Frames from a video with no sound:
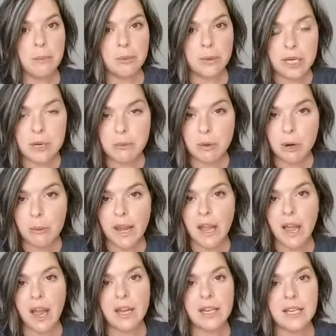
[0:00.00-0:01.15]
pre and
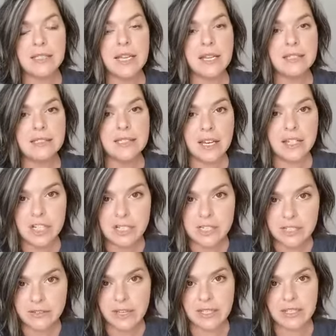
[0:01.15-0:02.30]
probiotics,
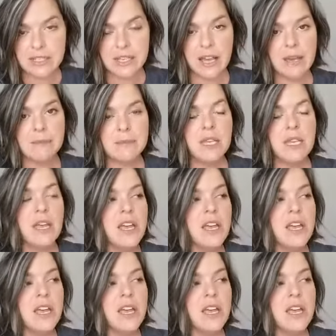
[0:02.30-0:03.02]
digestive enzymes.